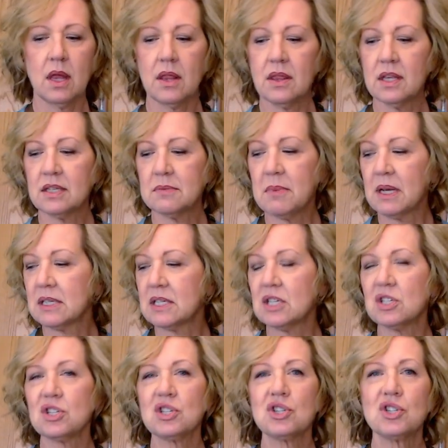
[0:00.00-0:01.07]
This makes it
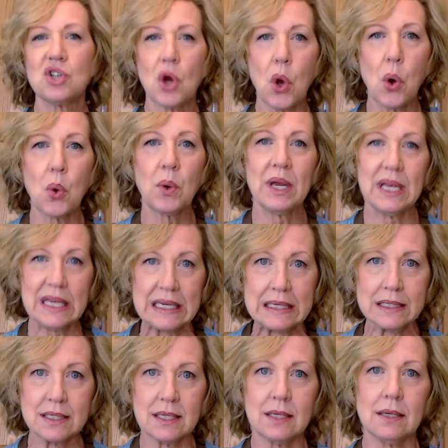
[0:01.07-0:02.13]
so
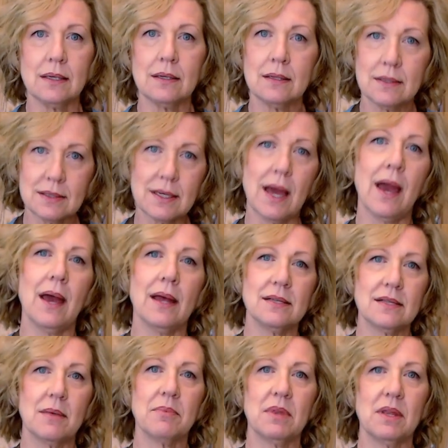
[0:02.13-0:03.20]
easy to add
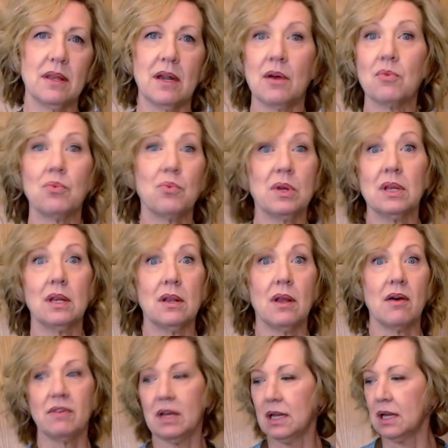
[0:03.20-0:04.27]
something that I really
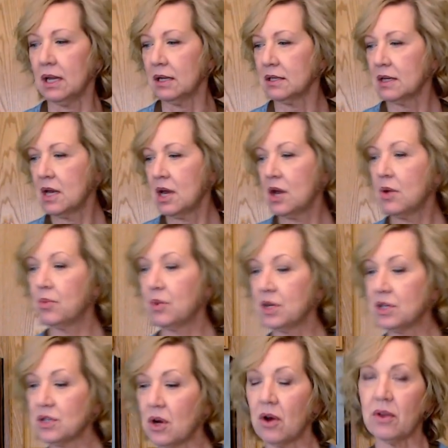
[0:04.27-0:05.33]
love in it,
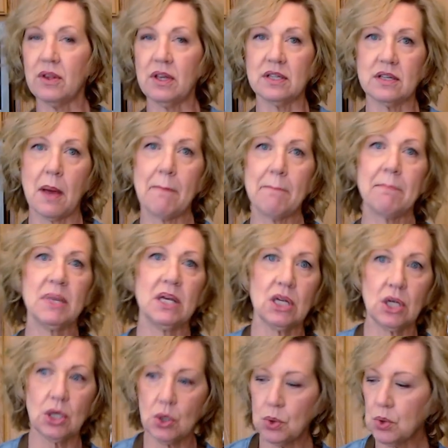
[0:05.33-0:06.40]
which are these
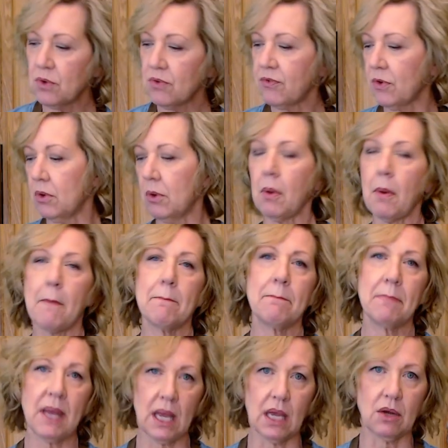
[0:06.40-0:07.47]
beautiful
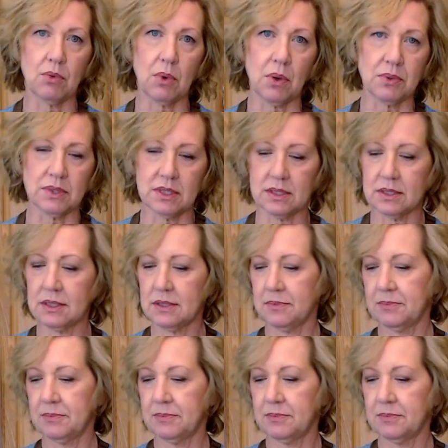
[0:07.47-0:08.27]
pink roses.